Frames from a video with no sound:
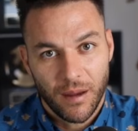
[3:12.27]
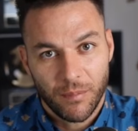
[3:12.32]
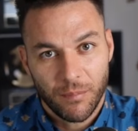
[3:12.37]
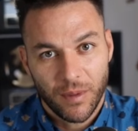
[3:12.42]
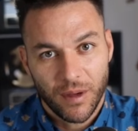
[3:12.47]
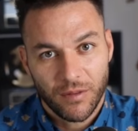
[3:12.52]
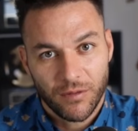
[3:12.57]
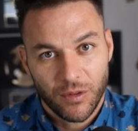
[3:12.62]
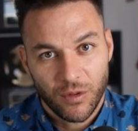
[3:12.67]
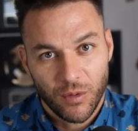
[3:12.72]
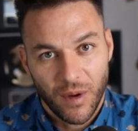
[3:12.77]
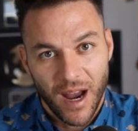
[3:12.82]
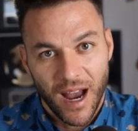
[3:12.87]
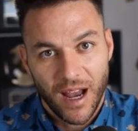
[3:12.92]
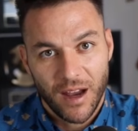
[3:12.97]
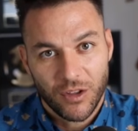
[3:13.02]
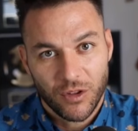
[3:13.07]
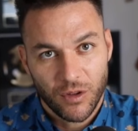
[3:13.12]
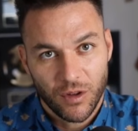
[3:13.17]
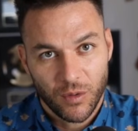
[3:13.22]
But if you
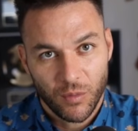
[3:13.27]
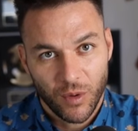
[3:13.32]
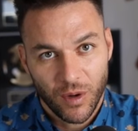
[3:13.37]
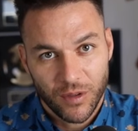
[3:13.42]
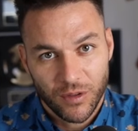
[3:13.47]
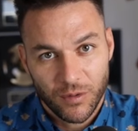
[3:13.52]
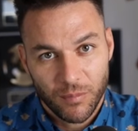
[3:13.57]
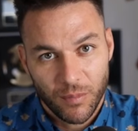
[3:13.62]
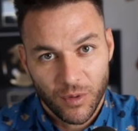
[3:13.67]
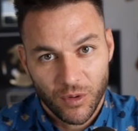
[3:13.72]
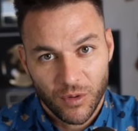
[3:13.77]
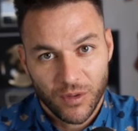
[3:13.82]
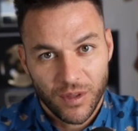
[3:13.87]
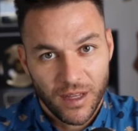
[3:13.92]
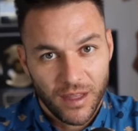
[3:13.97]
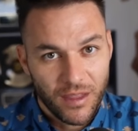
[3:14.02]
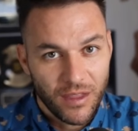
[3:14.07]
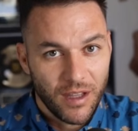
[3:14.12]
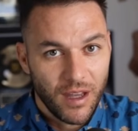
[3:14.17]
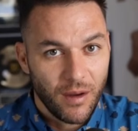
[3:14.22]
actually want to build
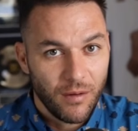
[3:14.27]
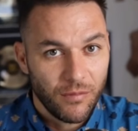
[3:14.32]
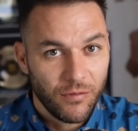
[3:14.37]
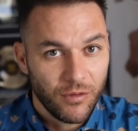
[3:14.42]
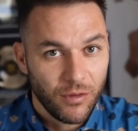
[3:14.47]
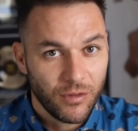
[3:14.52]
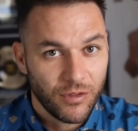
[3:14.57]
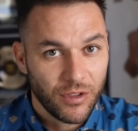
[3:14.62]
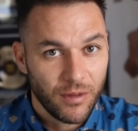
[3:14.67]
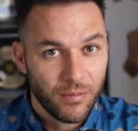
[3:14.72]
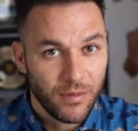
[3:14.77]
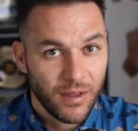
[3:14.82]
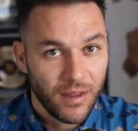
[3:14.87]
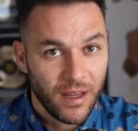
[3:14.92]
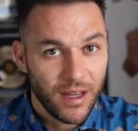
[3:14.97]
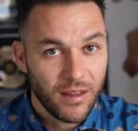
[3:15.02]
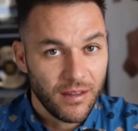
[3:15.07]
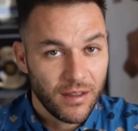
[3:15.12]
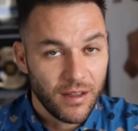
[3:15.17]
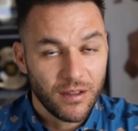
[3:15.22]
income from something
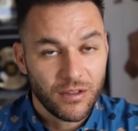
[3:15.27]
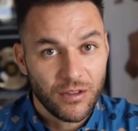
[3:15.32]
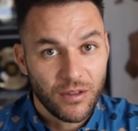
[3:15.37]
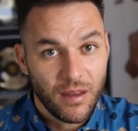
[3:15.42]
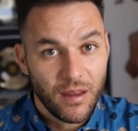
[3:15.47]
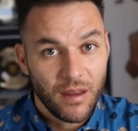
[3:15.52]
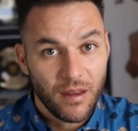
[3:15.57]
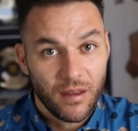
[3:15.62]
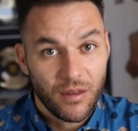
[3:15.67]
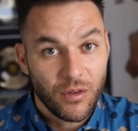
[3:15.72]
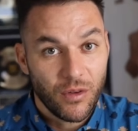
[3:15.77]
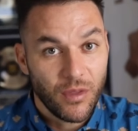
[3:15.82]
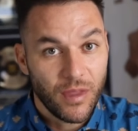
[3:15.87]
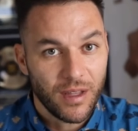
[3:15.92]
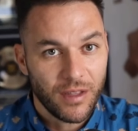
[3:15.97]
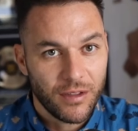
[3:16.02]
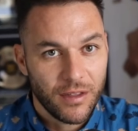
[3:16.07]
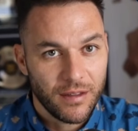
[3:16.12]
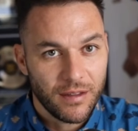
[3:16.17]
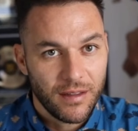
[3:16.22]
like this, you
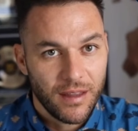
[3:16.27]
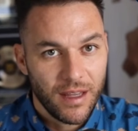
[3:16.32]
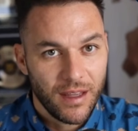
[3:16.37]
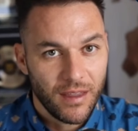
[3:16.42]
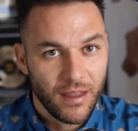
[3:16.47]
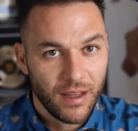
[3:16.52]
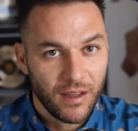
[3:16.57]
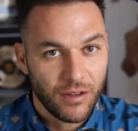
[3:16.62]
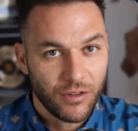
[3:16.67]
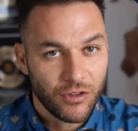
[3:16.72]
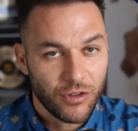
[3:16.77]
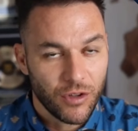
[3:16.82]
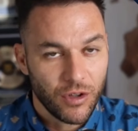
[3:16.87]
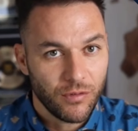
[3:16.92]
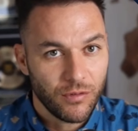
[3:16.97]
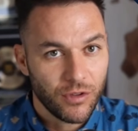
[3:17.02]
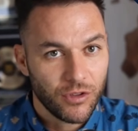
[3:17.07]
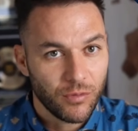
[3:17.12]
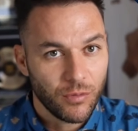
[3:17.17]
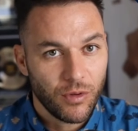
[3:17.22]
need to think like a
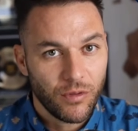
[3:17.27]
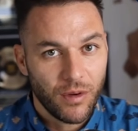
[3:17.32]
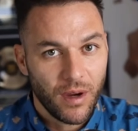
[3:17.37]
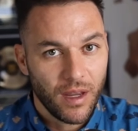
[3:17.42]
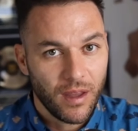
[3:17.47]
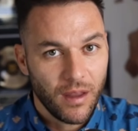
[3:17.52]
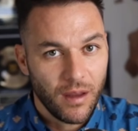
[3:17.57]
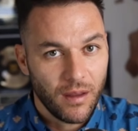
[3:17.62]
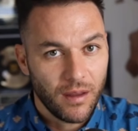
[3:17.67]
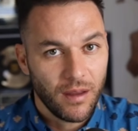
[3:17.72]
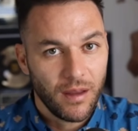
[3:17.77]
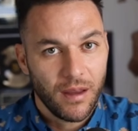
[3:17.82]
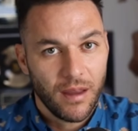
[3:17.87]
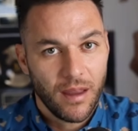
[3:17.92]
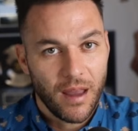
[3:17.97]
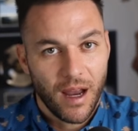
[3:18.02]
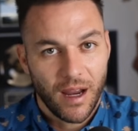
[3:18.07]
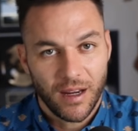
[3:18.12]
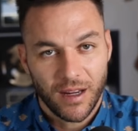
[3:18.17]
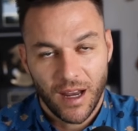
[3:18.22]
service provider,
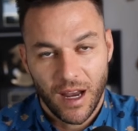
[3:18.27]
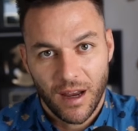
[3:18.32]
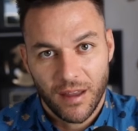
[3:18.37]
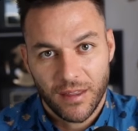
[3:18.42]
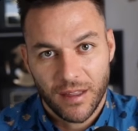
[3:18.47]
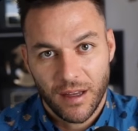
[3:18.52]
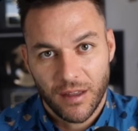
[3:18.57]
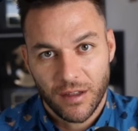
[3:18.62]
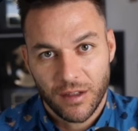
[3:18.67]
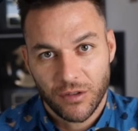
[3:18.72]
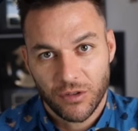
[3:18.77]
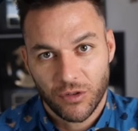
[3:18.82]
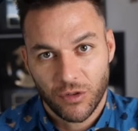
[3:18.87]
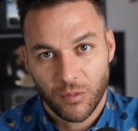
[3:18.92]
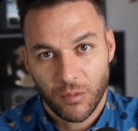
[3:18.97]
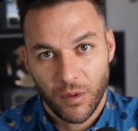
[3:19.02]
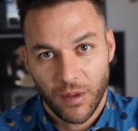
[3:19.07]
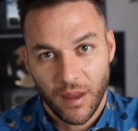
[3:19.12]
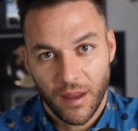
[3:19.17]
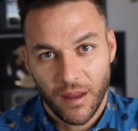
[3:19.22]
not a content consumer.